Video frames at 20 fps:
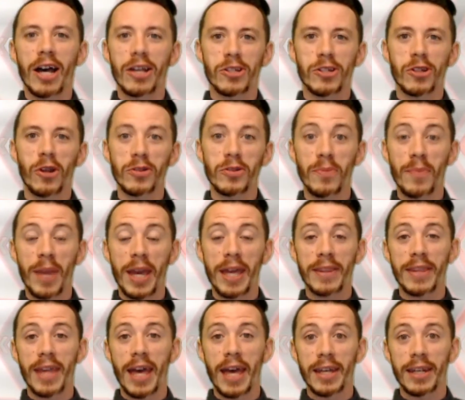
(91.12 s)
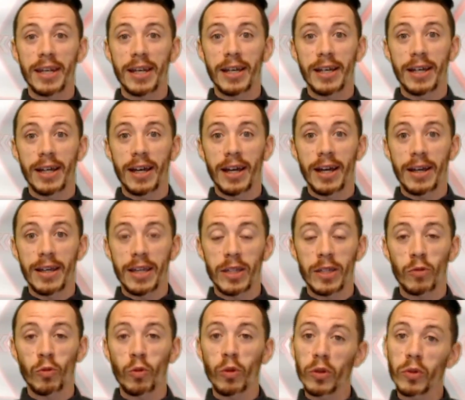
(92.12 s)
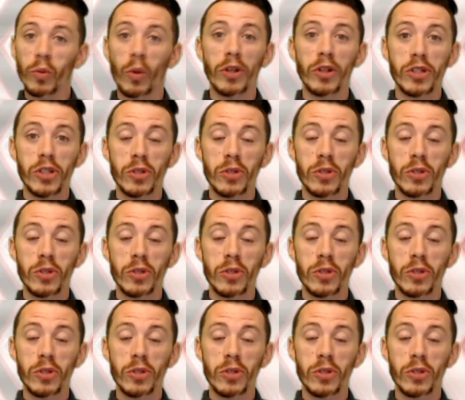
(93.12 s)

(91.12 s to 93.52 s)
stars a man that in World War